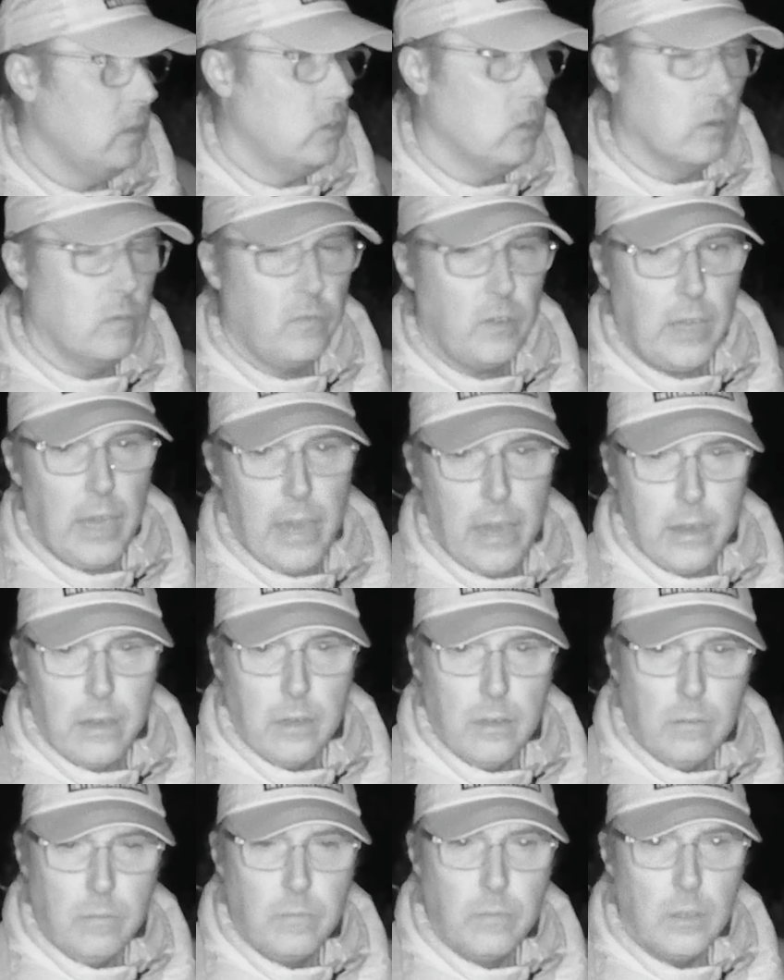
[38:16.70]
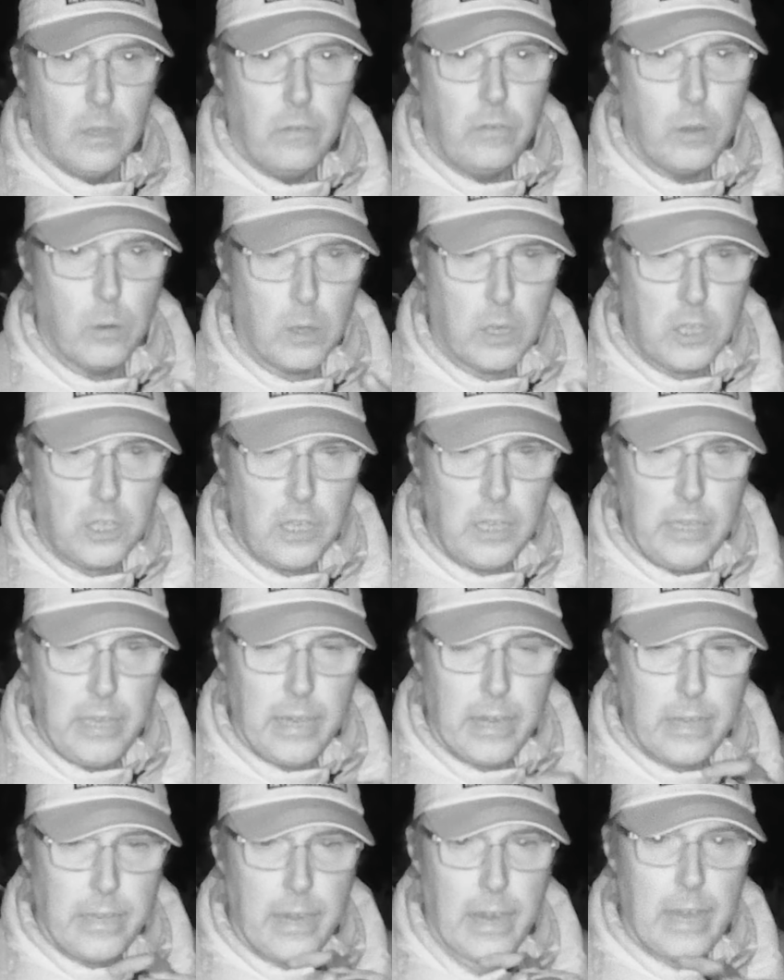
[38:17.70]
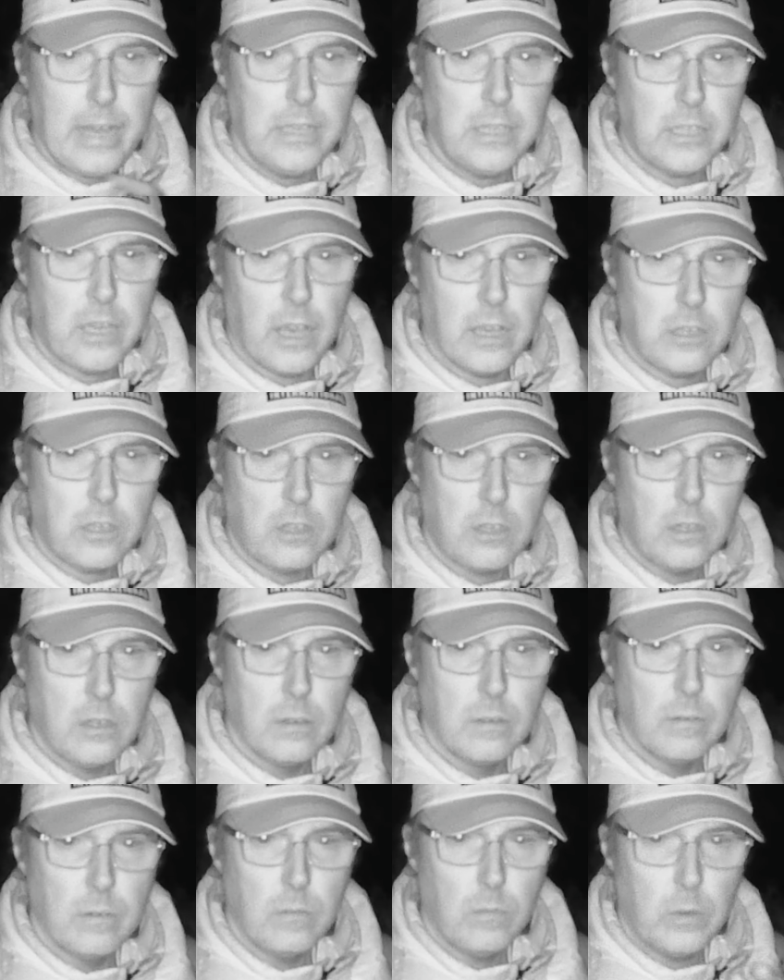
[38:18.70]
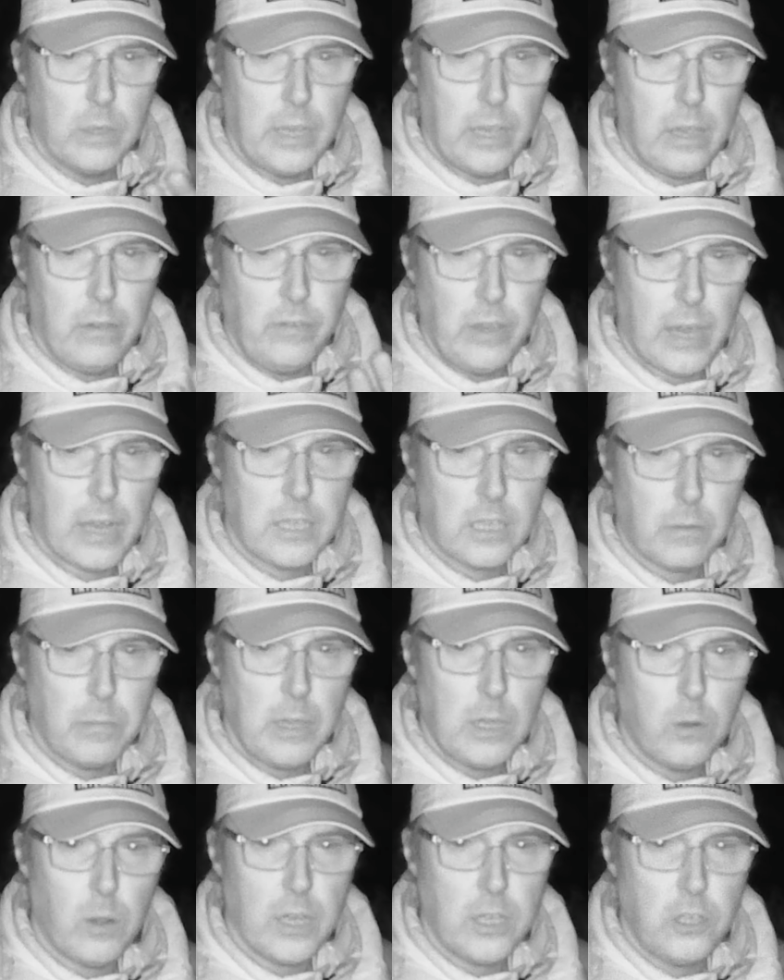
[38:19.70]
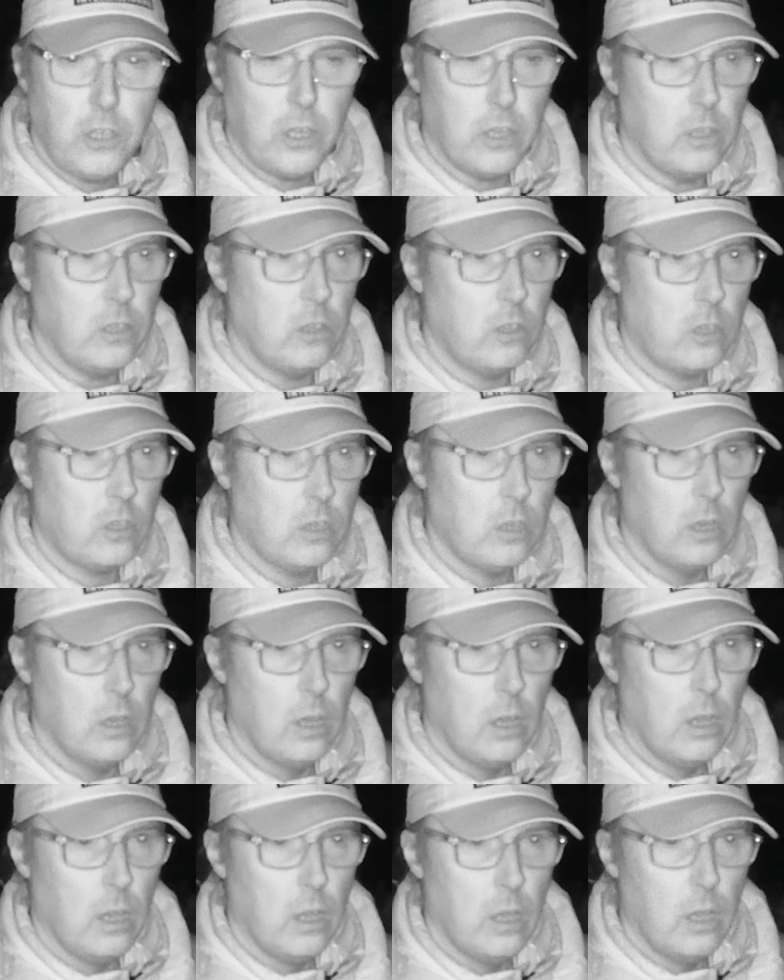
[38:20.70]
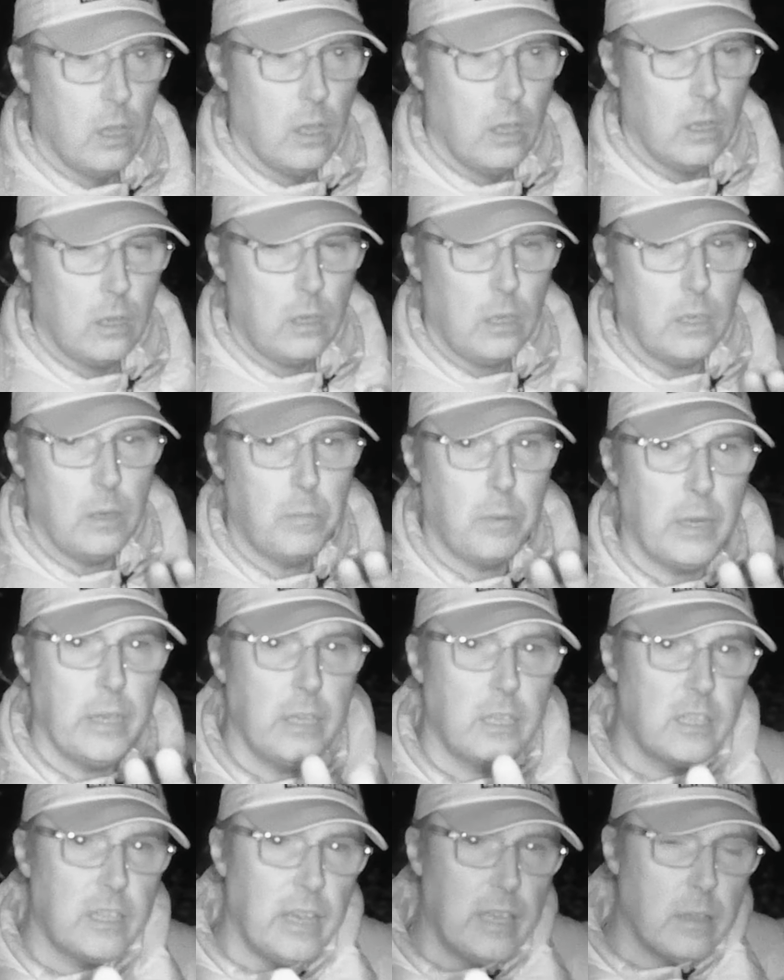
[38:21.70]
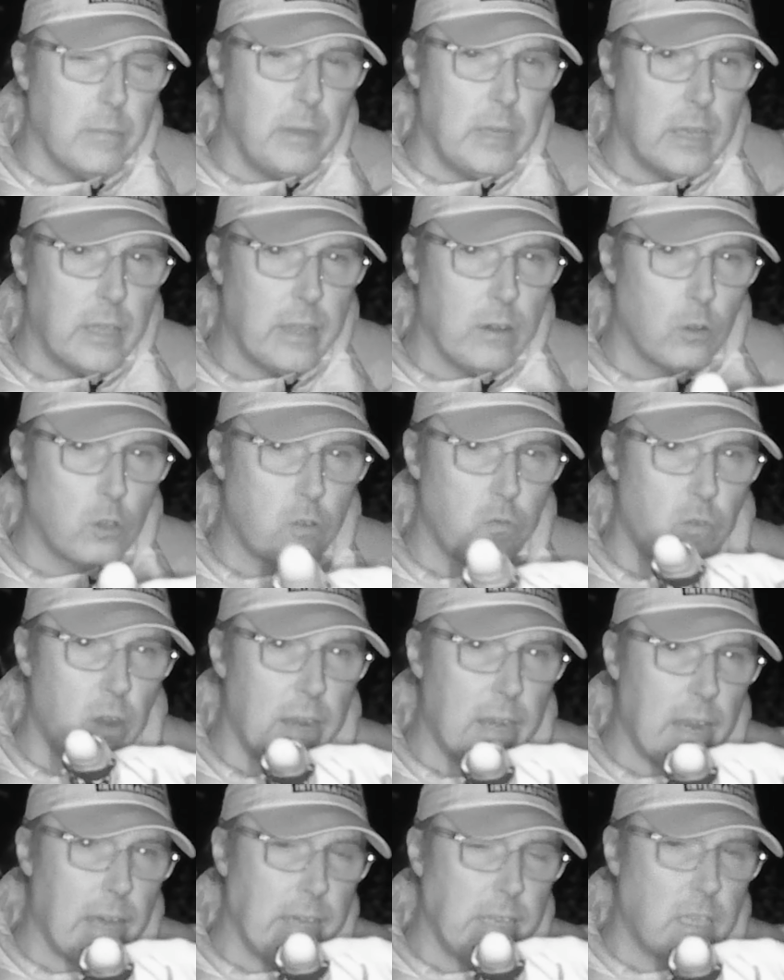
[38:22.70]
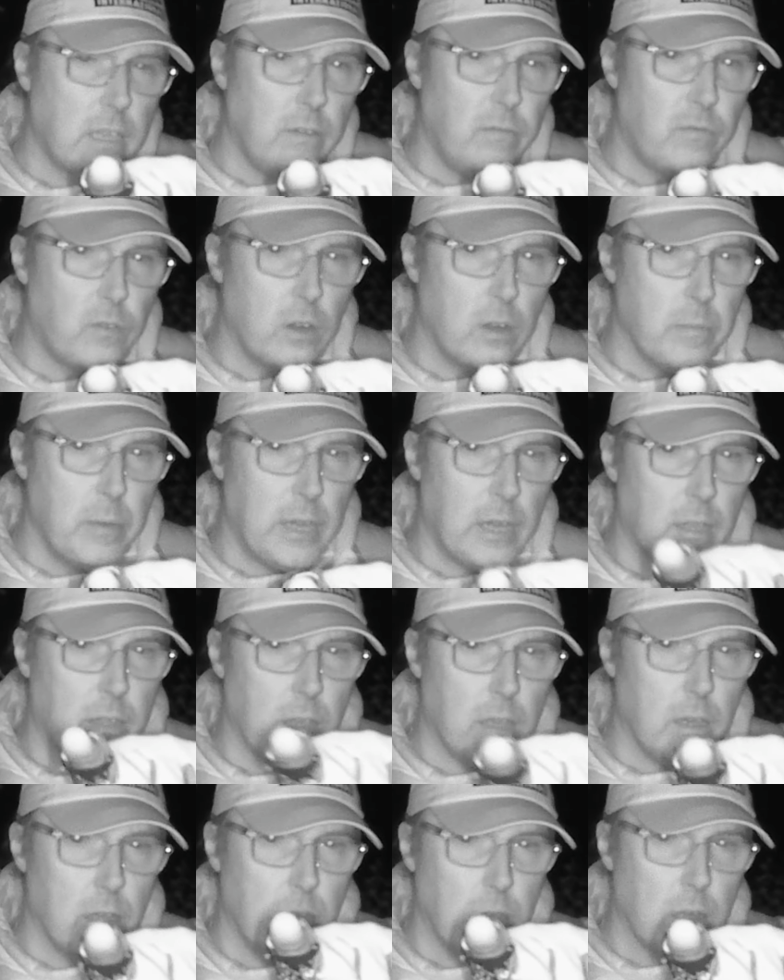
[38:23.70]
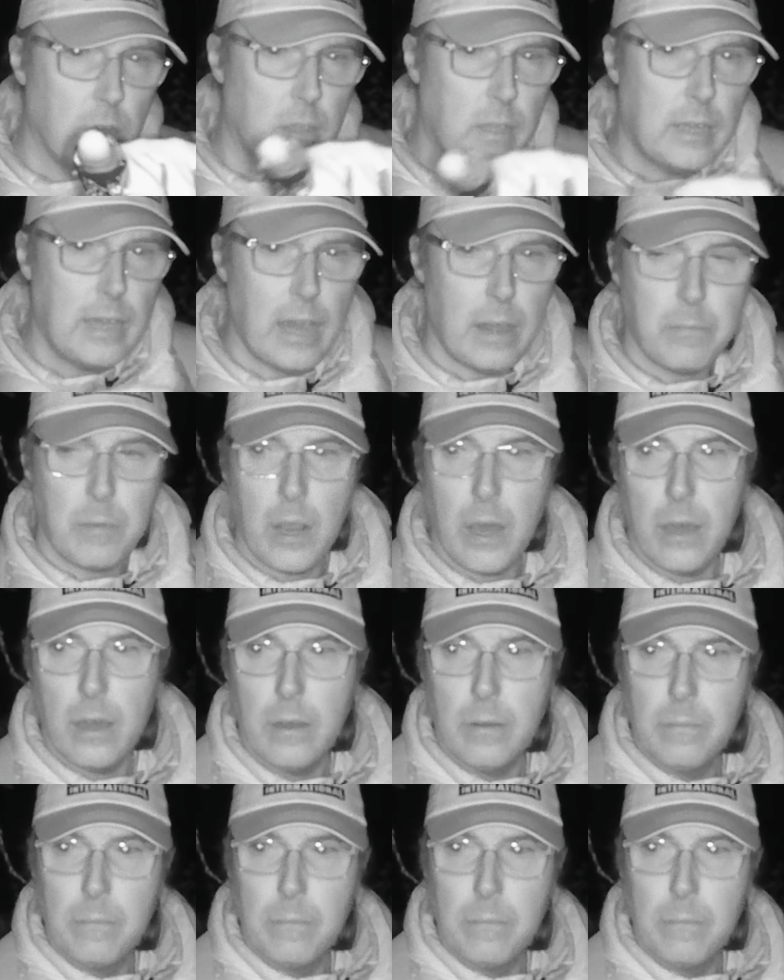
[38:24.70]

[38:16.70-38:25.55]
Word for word: Don't forget, you want us to hear your answers, when you, if you answer me questions, can you please say them into those red lights in front of me on the on the camera?